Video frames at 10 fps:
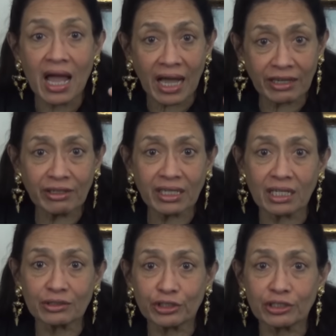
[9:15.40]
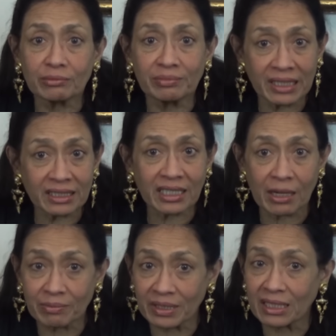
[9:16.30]
Agricultural-based
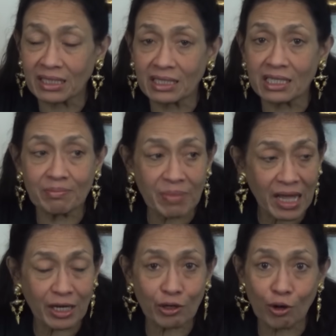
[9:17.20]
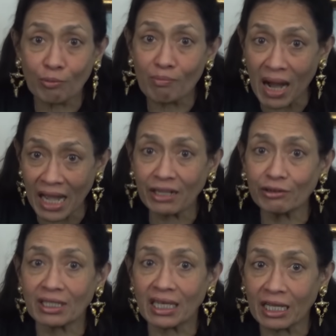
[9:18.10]
companies depend on
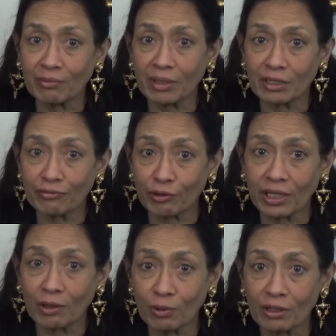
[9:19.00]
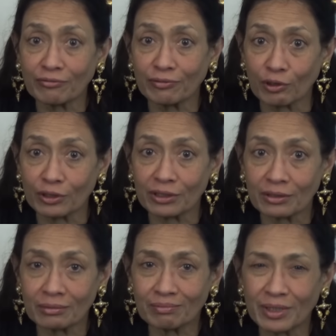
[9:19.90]
migrant labour for their
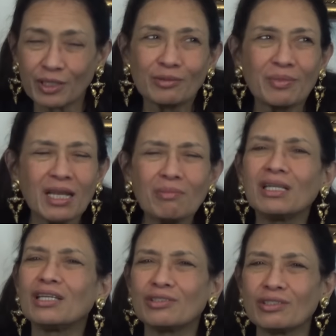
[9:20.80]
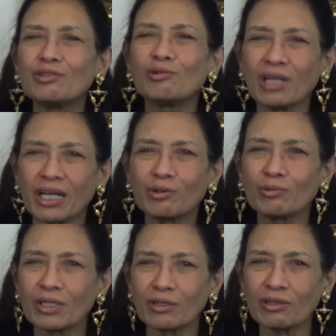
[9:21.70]
workforce because many Malaysians don't like to
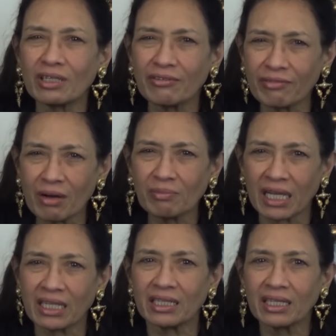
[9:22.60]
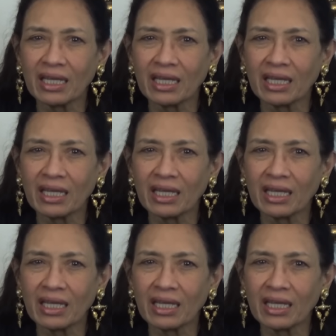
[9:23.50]
work on their farmland.